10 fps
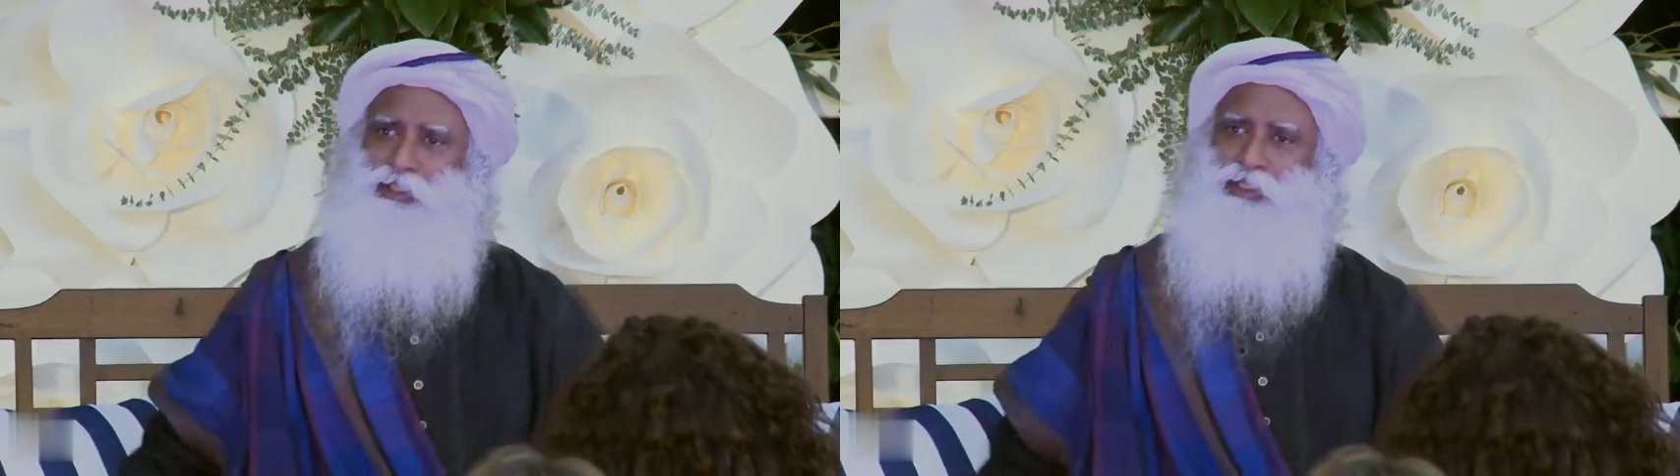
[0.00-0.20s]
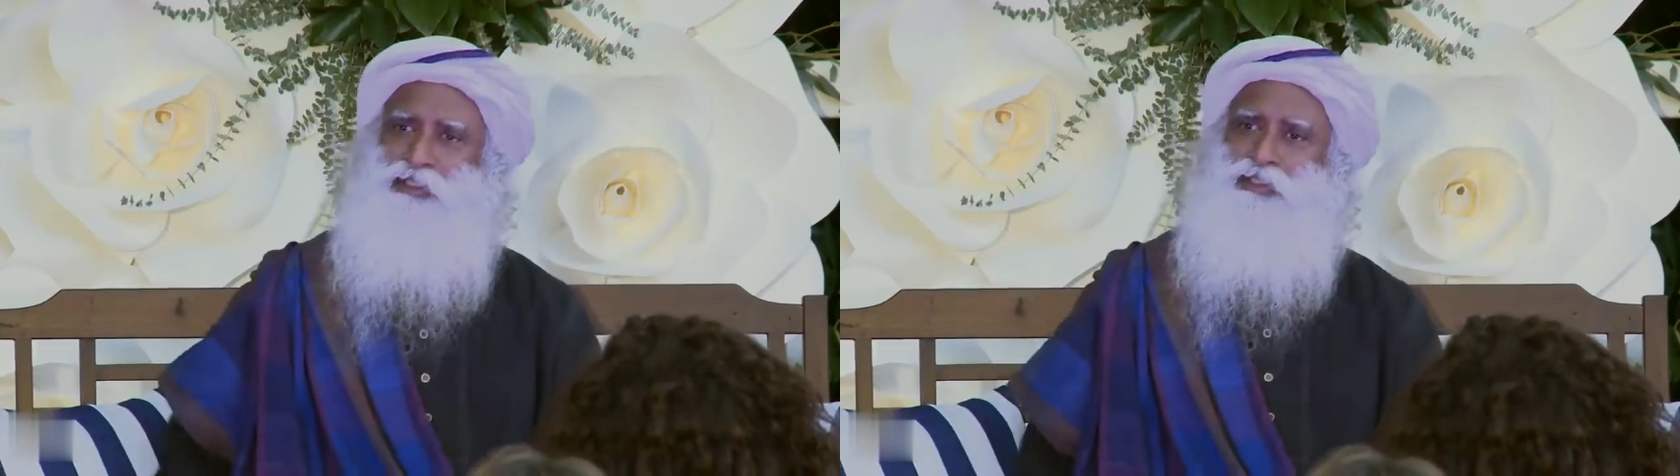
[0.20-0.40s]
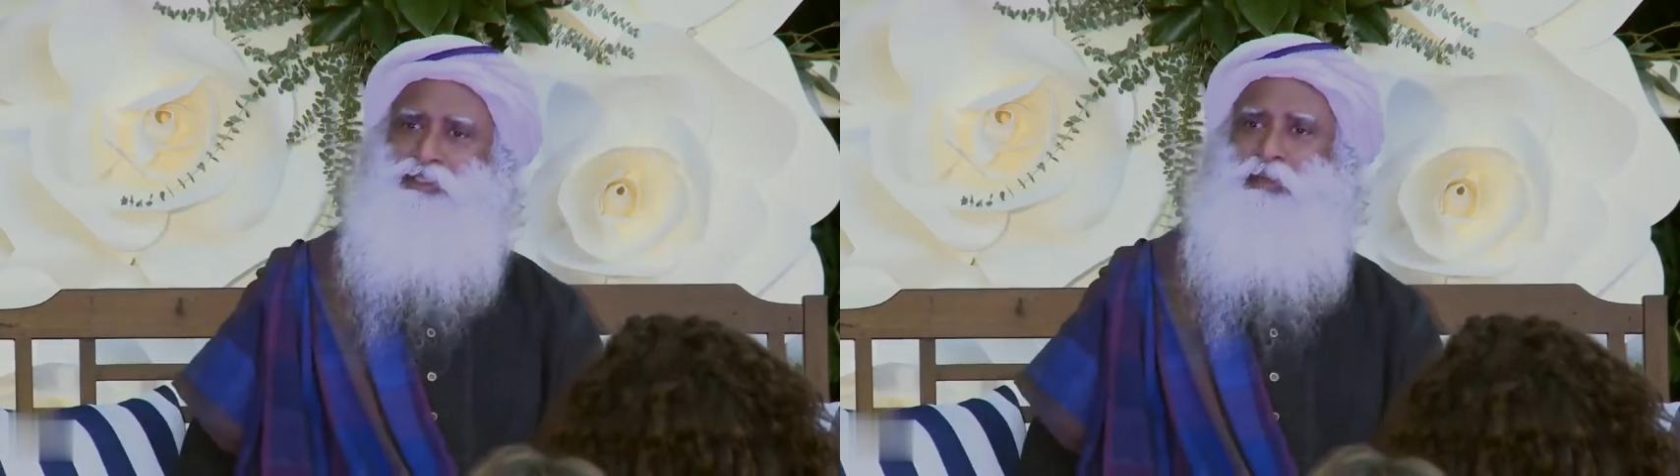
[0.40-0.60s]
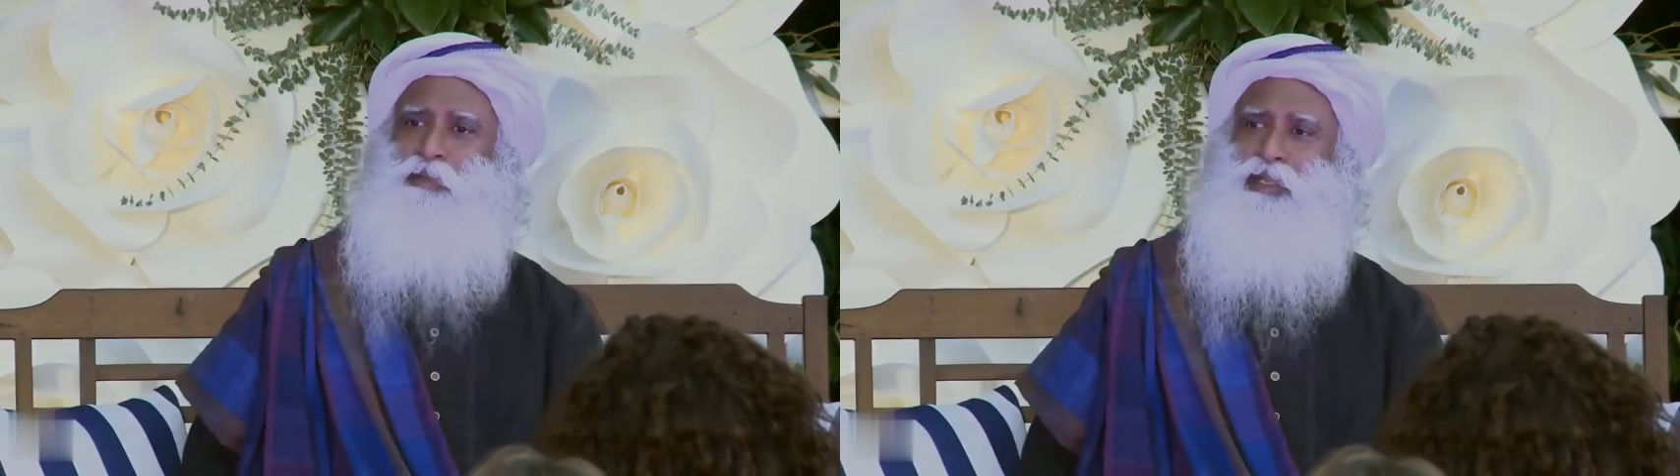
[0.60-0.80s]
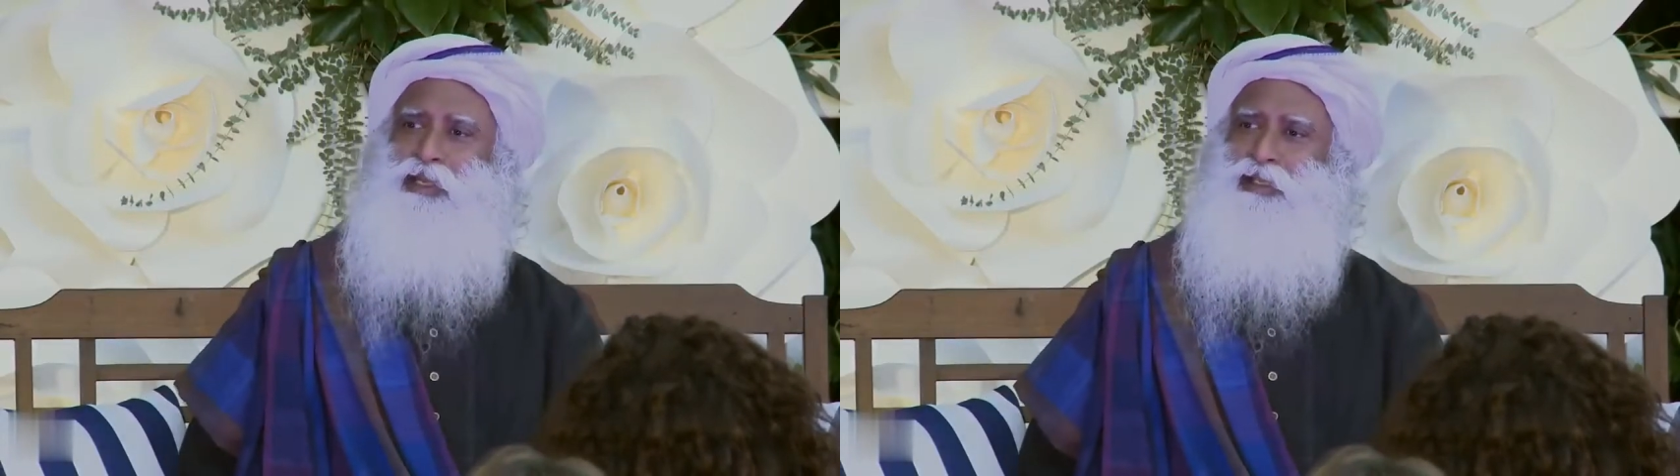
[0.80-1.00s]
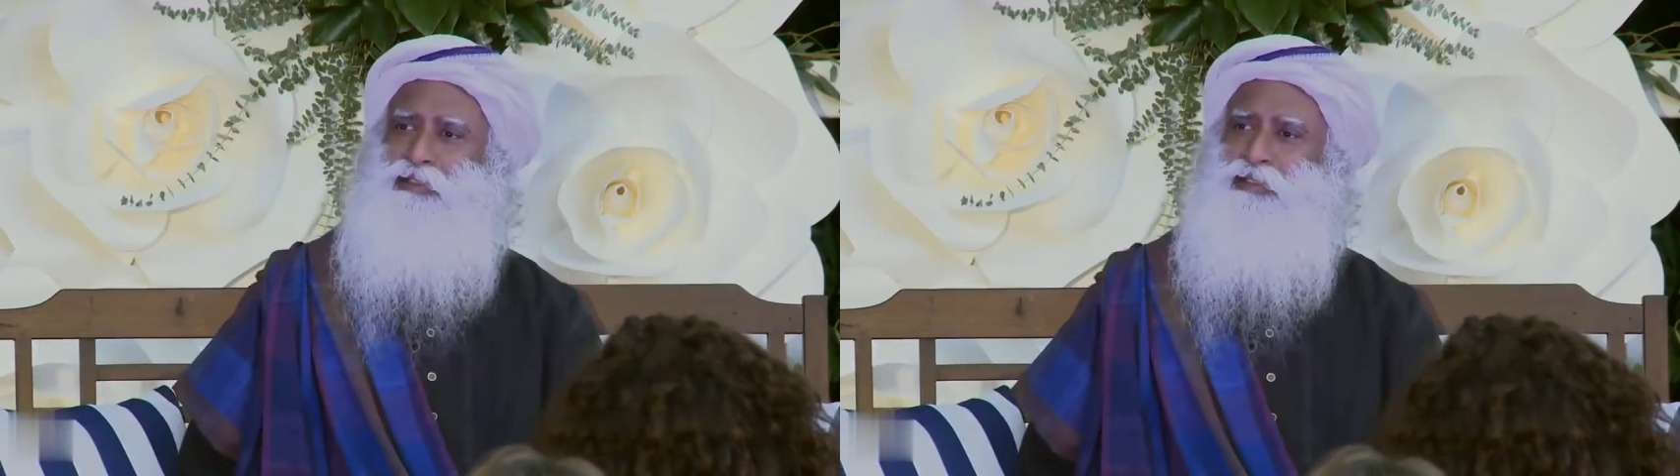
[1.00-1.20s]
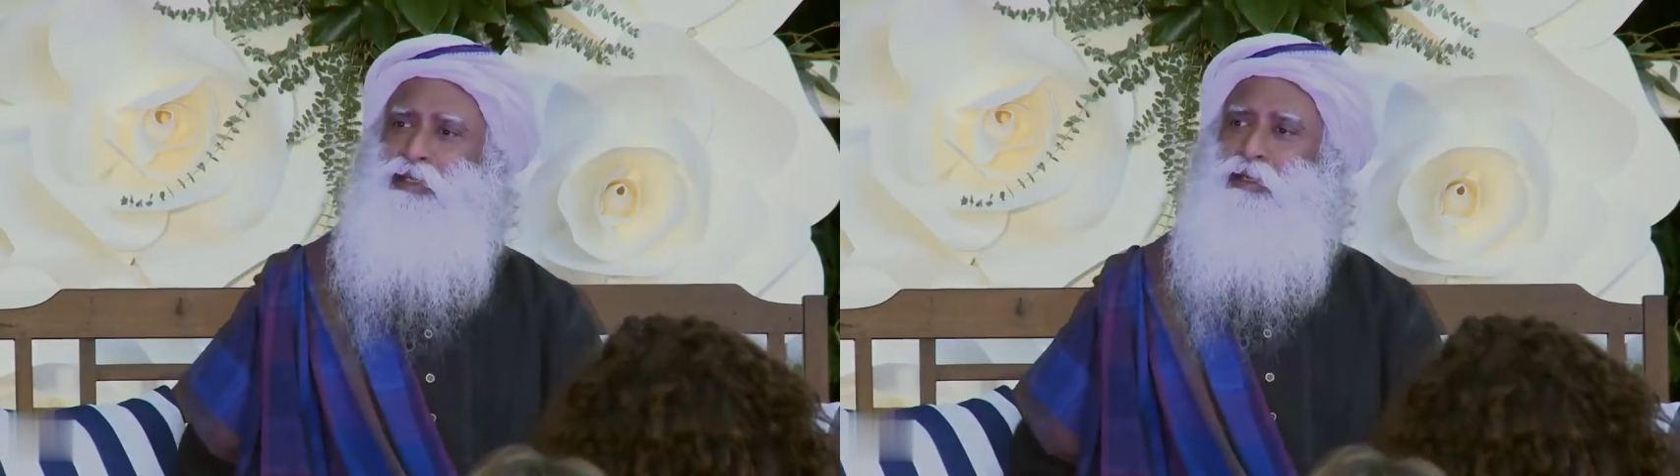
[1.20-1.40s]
this is somebody else.